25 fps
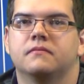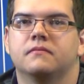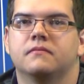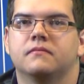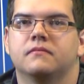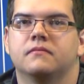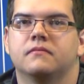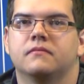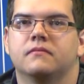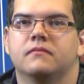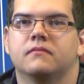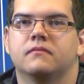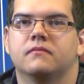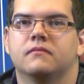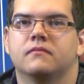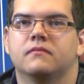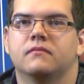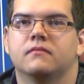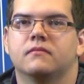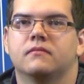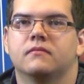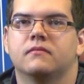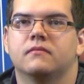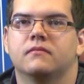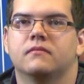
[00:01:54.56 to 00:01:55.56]

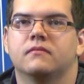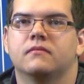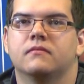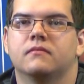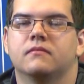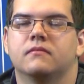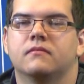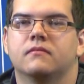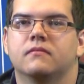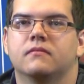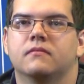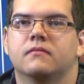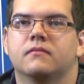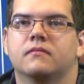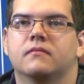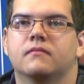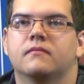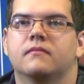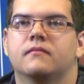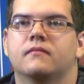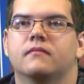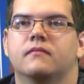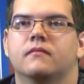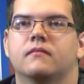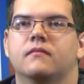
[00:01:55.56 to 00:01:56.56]

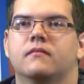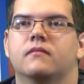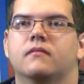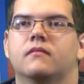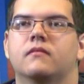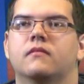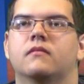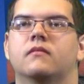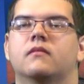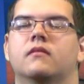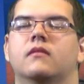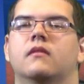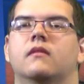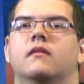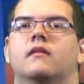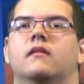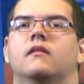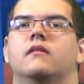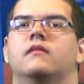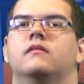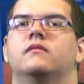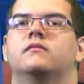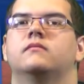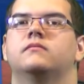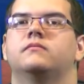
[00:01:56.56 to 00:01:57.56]

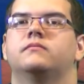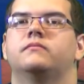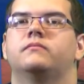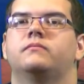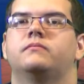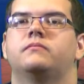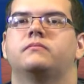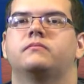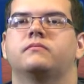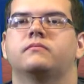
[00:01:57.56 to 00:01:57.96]
This person isn't speaking.